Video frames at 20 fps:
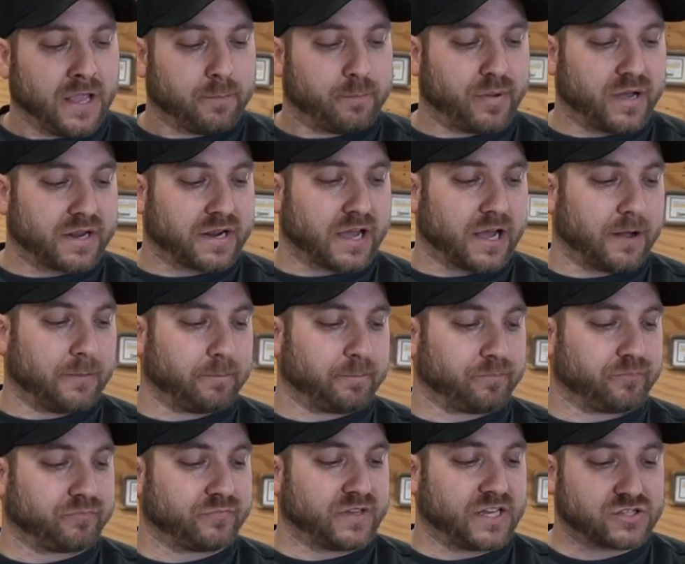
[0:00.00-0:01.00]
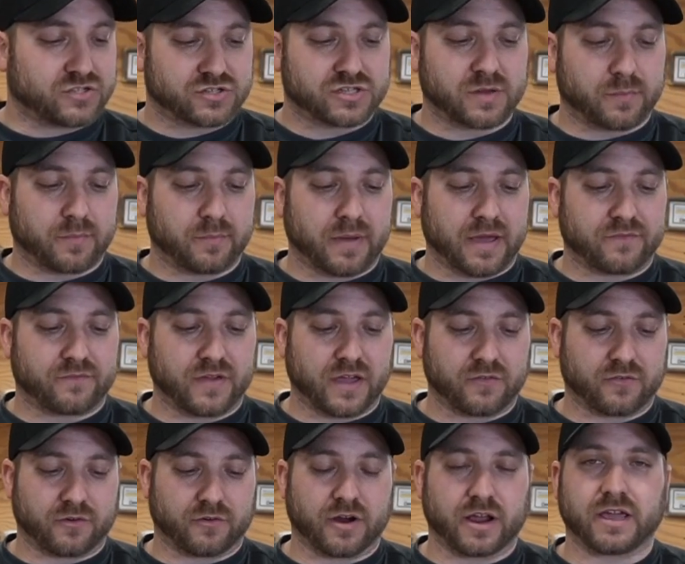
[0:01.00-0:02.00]
But these are some of my
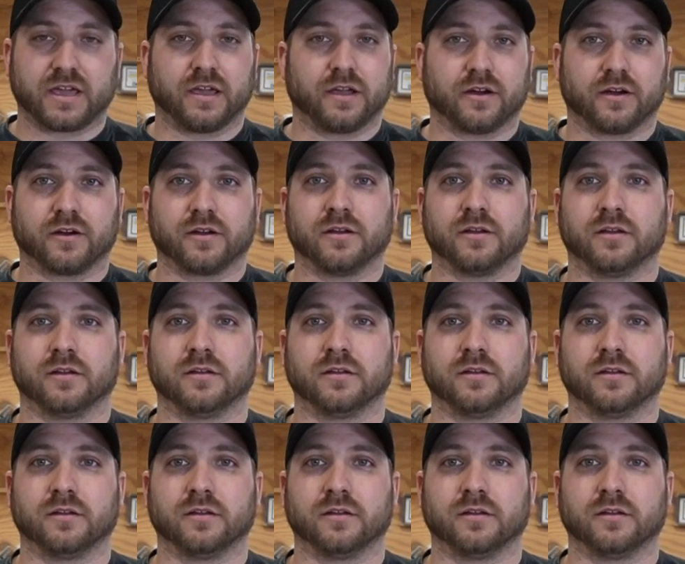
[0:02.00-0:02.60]
favorite right here.